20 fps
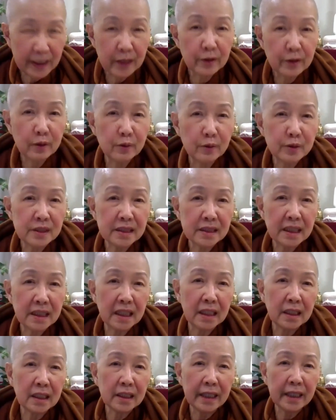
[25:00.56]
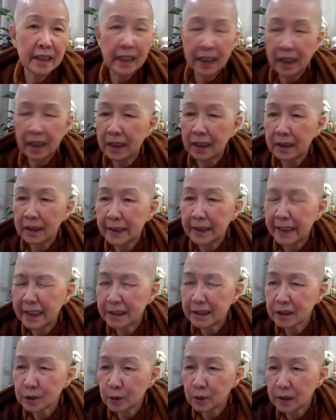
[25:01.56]
by those
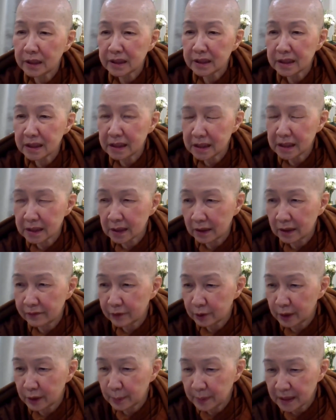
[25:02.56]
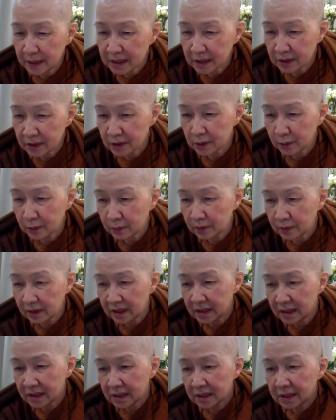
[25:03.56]
8 qualities of a great person. So
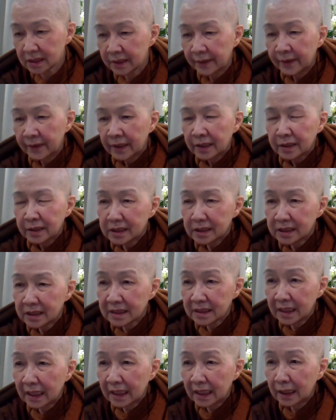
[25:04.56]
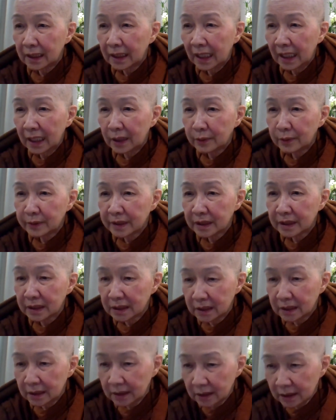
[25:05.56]
this is how
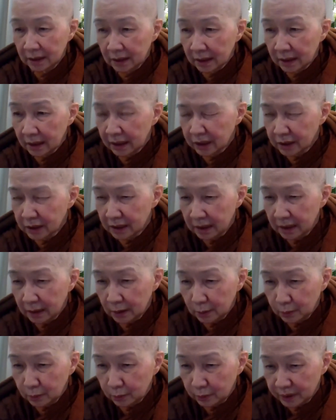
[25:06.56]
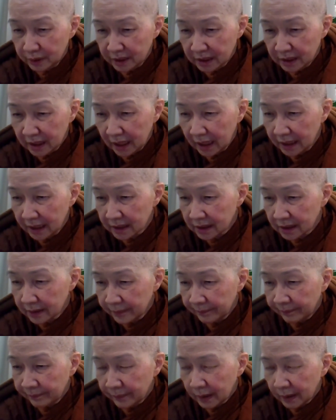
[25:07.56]
he actually would start.
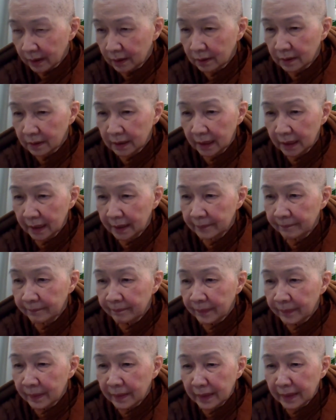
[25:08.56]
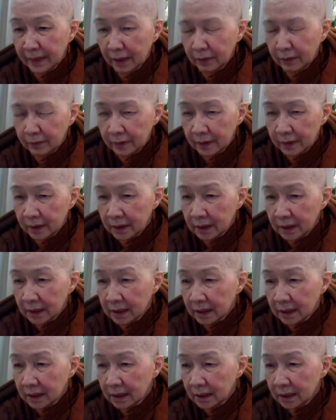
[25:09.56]
Okay, now
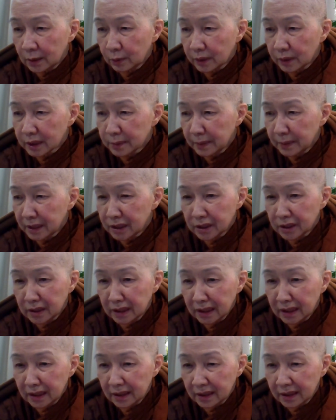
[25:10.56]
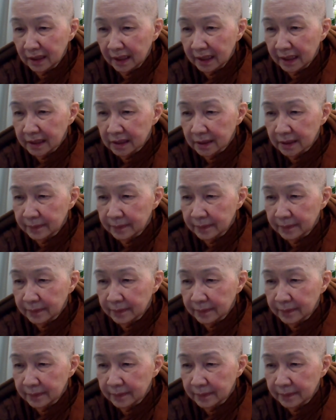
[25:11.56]
he was mentioning that